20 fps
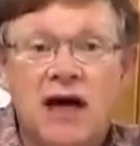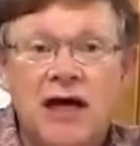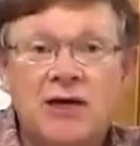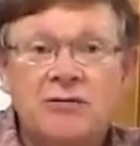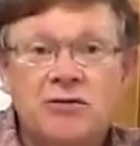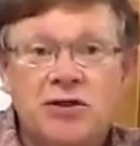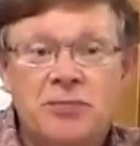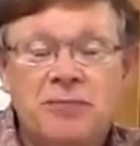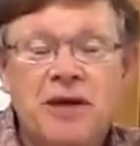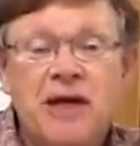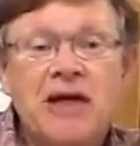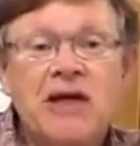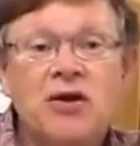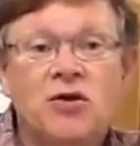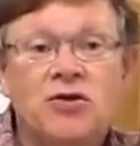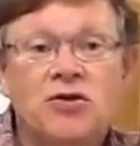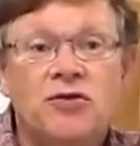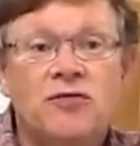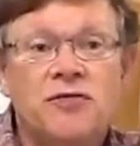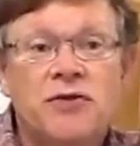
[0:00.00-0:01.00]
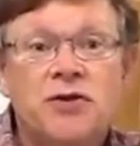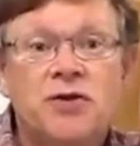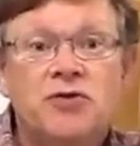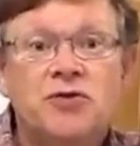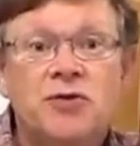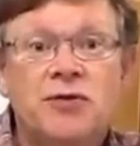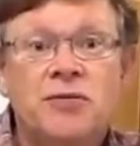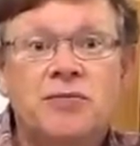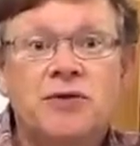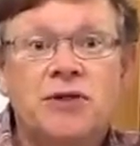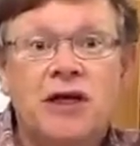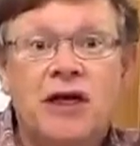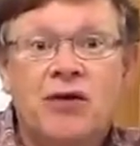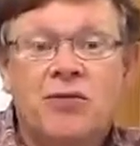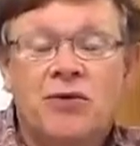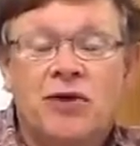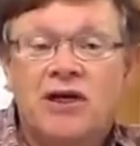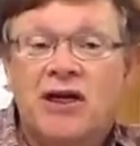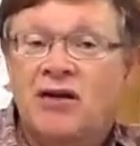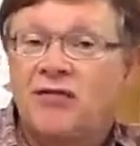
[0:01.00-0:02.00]
times, depending on the field trip, that
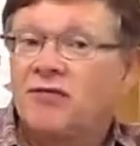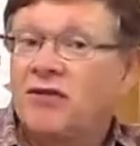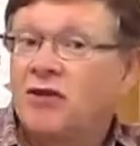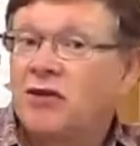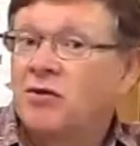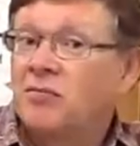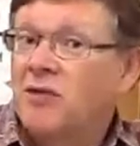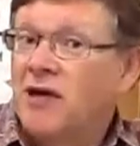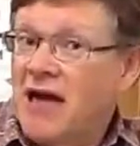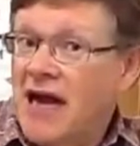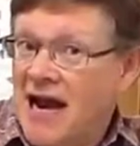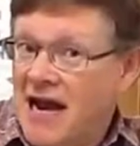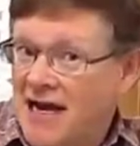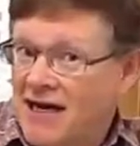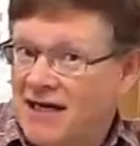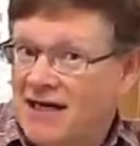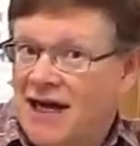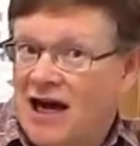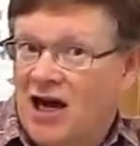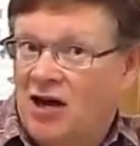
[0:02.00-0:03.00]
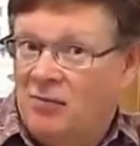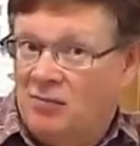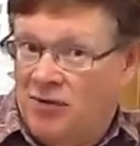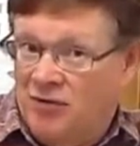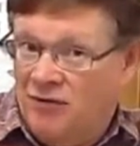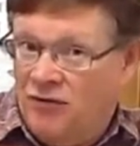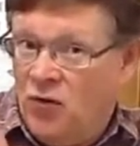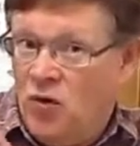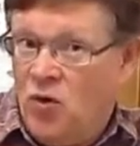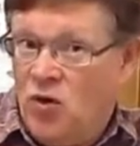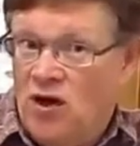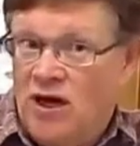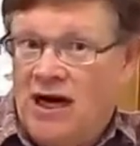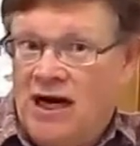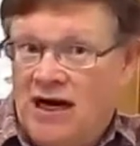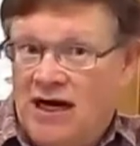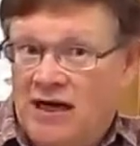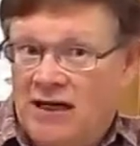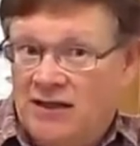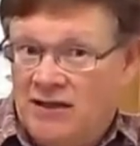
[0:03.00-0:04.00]
I would give them a handout
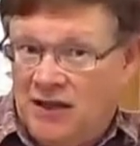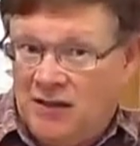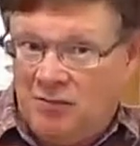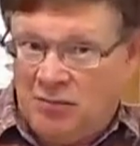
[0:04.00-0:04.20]
beforehand,